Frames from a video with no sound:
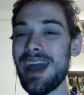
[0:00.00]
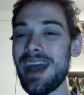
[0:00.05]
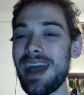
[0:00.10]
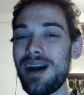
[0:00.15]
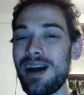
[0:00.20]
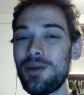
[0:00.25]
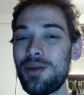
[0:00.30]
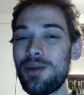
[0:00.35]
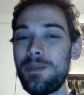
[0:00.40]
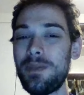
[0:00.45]

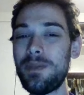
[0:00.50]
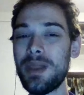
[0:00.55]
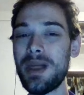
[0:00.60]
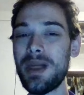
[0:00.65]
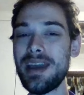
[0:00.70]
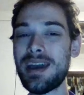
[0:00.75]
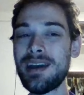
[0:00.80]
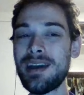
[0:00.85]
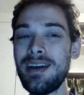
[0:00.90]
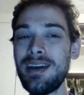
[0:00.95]
how
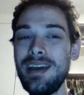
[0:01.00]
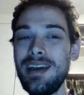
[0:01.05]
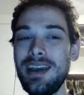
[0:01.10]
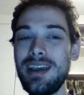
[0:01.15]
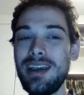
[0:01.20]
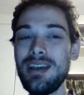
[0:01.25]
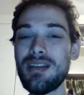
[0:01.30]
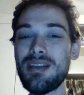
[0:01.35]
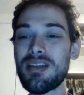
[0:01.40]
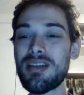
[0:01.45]
like
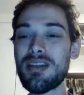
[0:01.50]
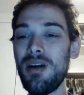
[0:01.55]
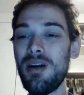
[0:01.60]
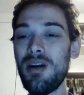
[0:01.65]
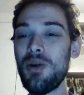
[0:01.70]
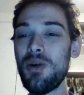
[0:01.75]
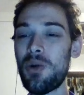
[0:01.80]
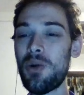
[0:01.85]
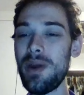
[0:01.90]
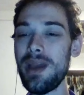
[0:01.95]
he's
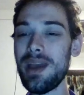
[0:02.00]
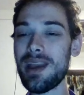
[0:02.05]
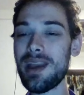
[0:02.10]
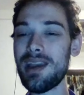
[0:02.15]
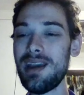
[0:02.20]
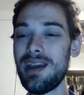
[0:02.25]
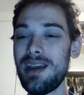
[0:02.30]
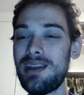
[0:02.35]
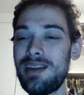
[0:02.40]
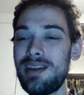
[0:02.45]
so
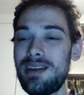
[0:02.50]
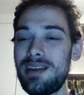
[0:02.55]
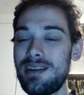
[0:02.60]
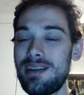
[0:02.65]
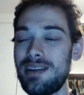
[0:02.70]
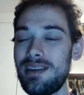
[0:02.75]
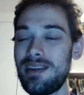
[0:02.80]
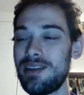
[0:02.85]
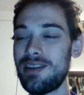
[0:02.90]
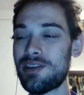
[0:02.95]
quick and
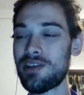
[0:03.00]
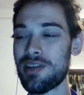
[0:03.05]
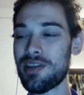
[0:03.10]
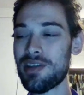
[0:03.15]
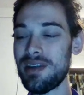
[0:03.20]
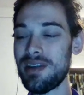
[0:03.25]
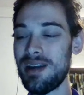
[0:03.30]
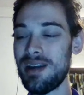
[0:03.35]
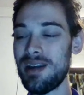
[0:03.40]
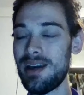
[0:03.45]
he
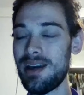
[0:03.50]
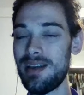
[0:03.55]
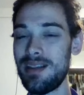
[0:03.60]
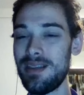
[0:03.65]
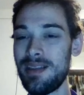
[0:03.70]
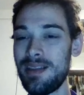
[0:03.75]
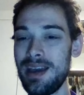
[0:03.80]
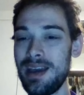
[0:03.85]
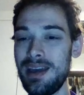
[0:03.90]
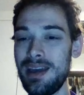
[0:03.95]
just
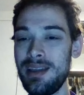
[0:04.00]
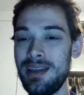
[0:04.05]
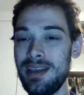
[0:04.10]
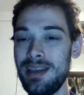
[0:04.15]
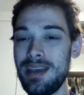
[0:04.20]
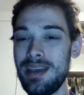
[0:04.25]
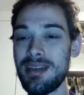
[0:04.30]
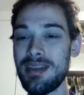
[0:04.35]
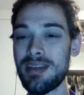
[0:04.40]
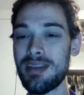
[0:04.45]
like
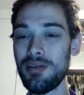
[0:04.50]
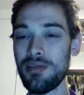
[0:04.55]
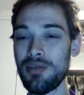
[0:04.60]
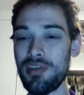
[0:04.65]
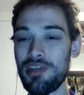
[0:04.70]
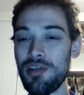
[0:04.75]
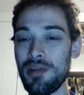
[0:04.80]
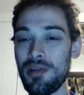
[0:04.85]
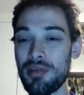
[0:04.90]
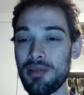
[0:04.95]
he's still
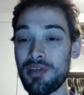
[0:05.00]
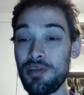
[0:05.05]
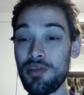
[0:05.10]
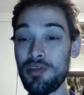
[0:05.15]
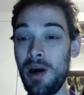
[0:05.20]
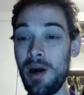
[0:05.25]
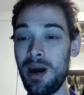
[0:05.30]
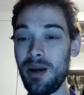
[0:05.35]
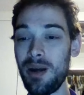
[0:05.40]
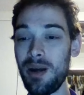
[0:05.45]
so
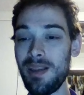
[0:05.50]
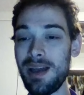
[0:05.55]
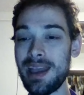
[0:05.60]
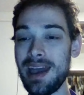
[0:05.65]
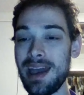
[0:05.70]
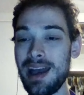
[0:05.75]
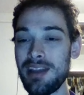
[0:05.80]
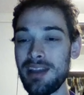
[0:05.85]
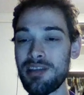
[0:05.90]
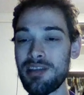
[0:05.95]
strong. Like
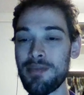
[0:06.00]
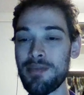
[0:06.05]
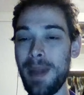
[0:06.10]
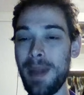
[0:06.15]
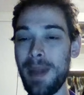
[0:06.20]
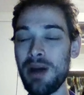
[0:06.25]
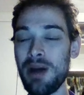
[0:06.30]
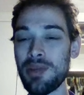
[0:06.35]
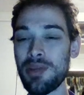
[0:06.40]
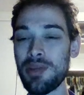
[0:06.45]
guys just
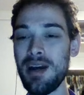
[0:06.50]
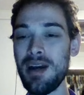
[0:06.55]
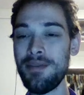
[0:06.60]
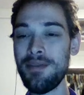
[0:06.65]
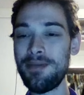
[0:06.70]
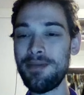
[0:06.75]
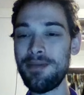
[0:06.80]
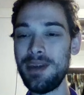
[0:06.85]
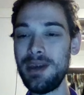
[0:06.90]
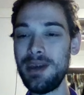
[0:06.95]
bounce
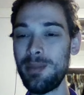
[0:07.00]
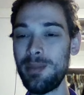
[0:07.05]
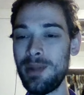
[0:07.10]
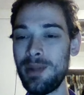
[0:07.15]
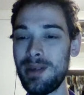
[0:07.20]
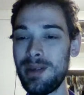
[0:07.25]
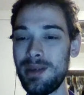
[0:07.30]
off of him.